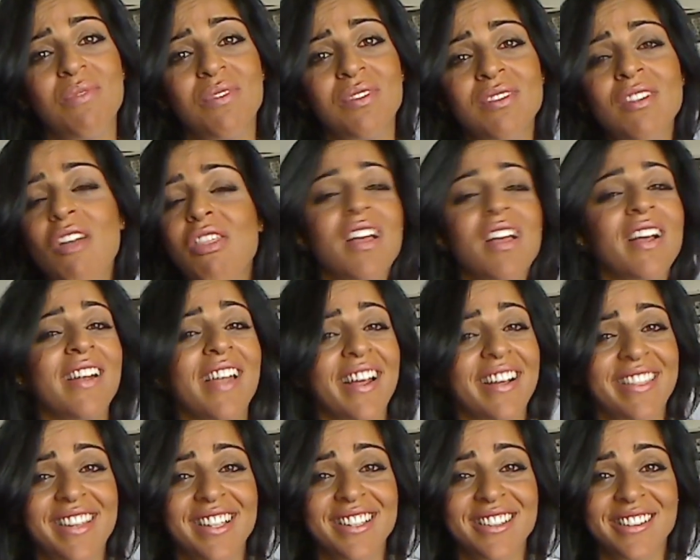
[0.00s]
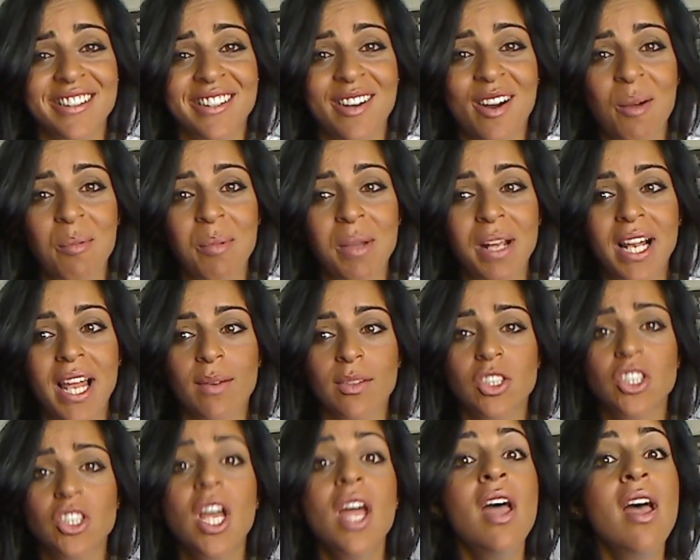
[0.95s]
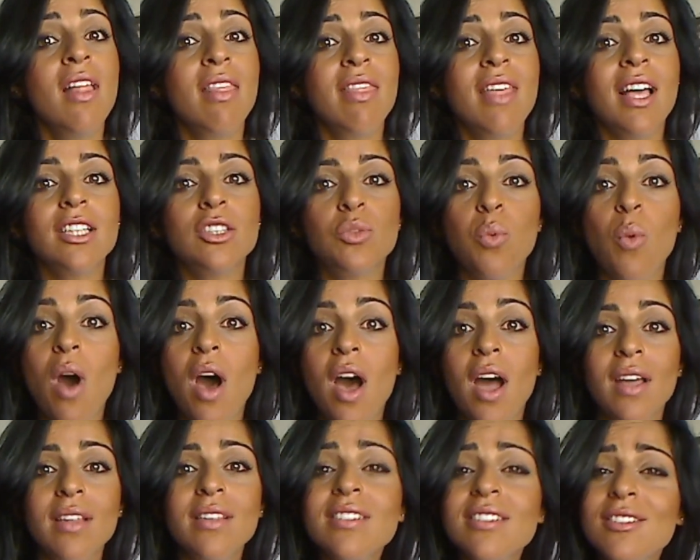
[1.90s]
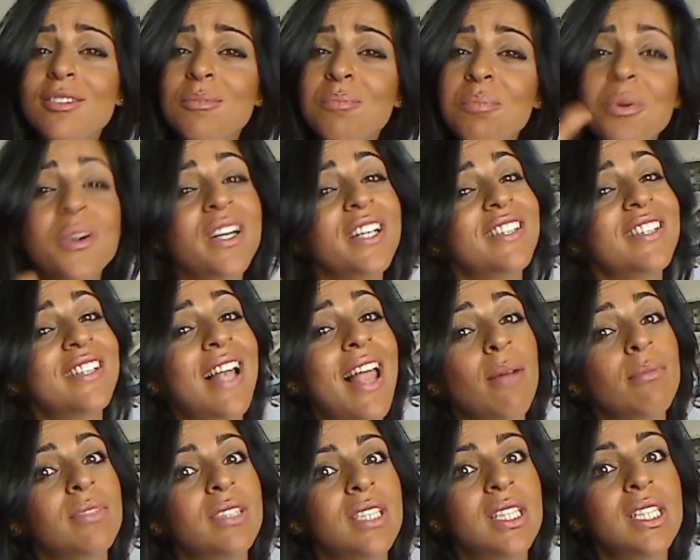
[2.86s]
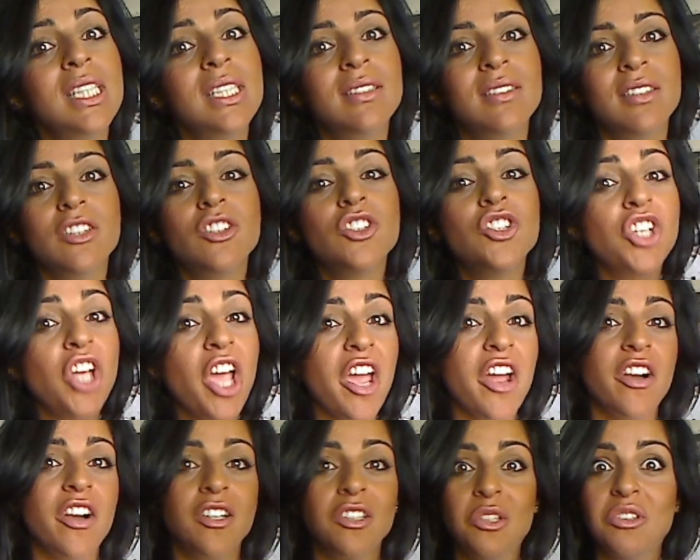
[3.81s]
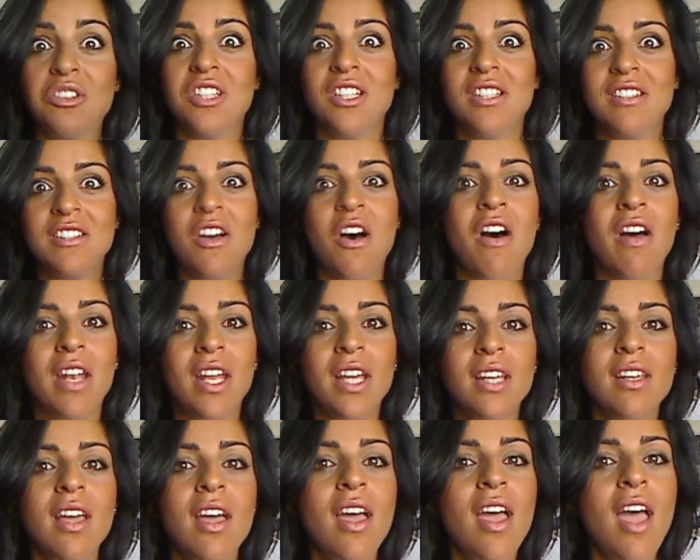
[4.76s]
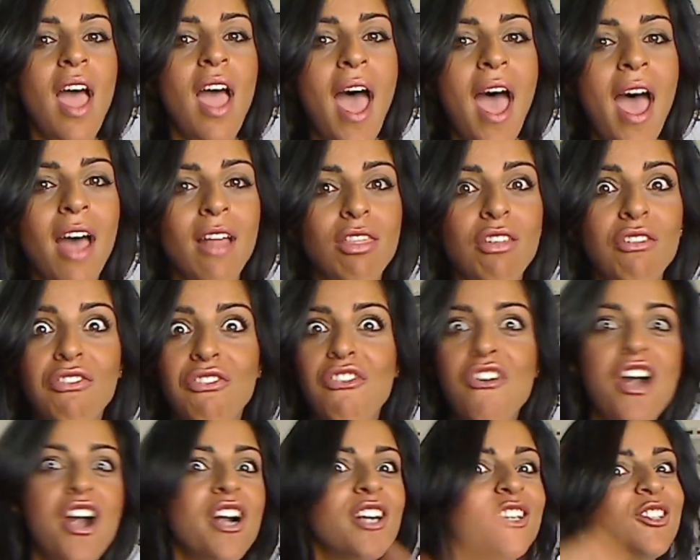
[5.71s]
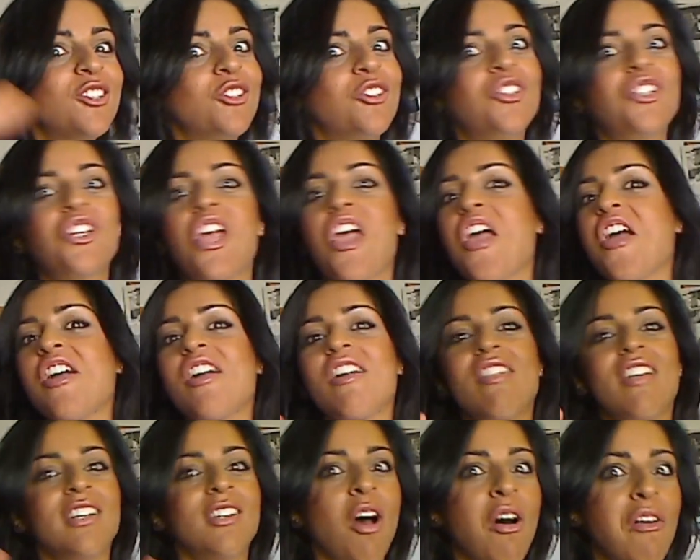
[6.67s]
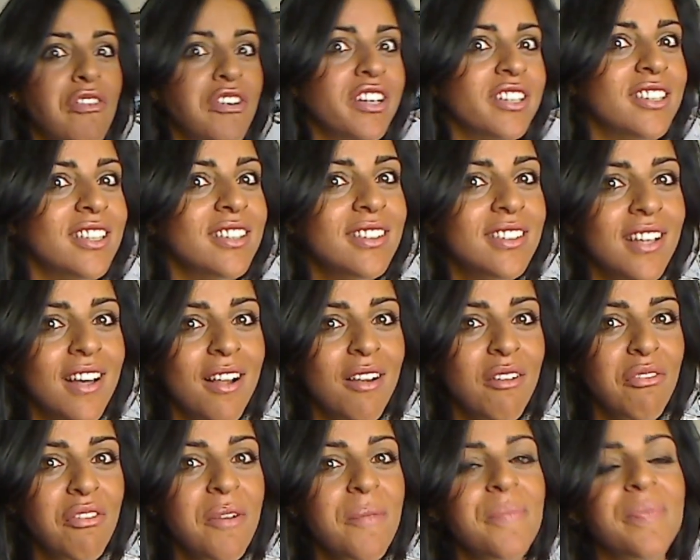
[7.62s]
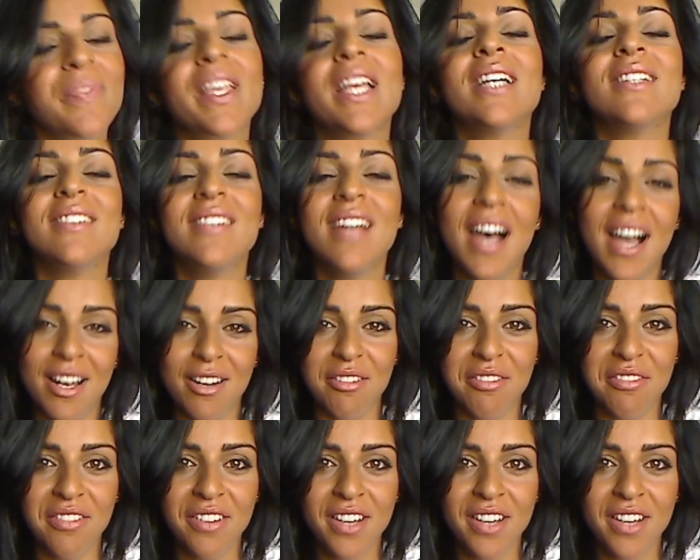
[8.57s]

nothing like this in Arabic language. That's why this poor little Hamza needs a chair to sit on it, and the first chair that offers itself is the alif.